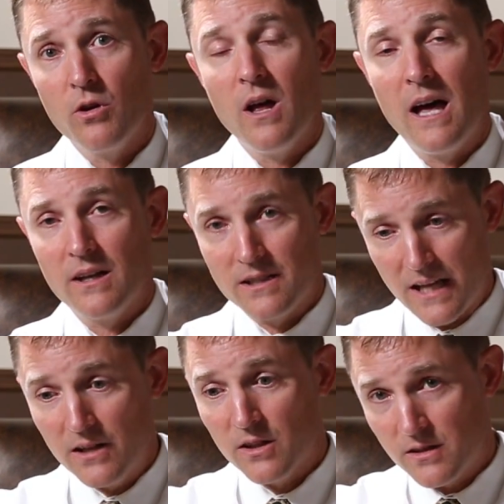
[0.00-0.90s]
or not a
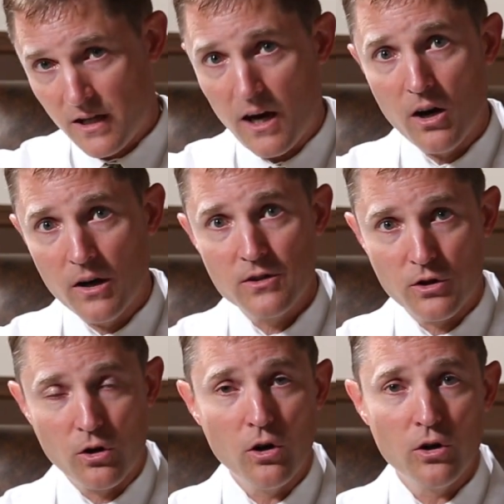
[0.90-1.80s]
tendon tear has
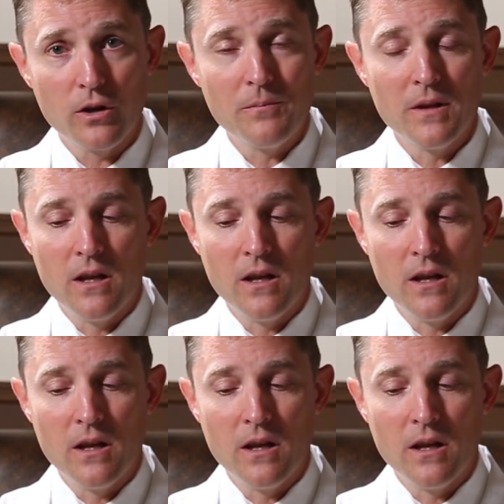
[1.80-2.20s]
occurred.